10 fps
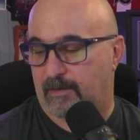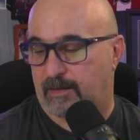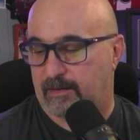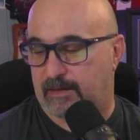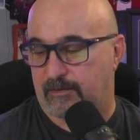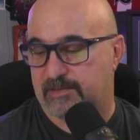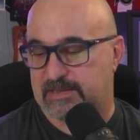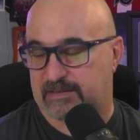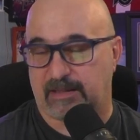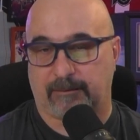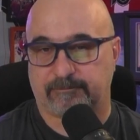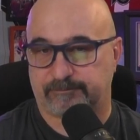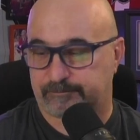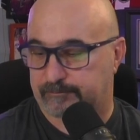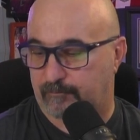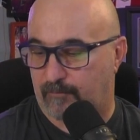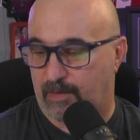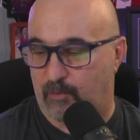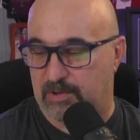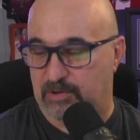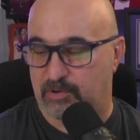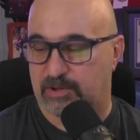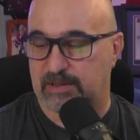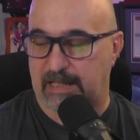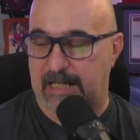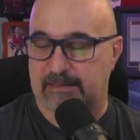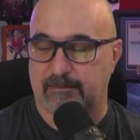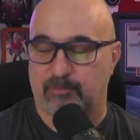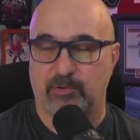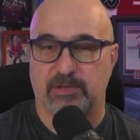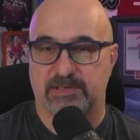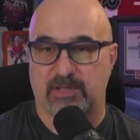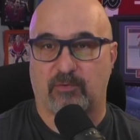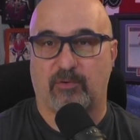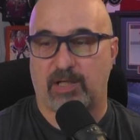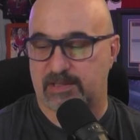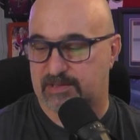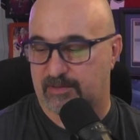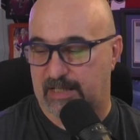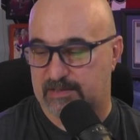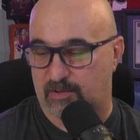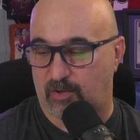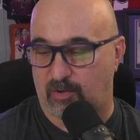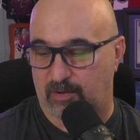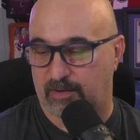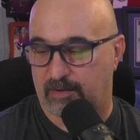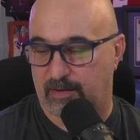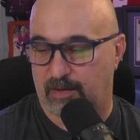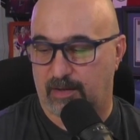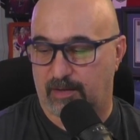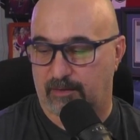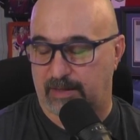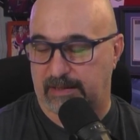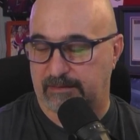Now, here's the thing. When you look at the Bruins roster as a whole, right,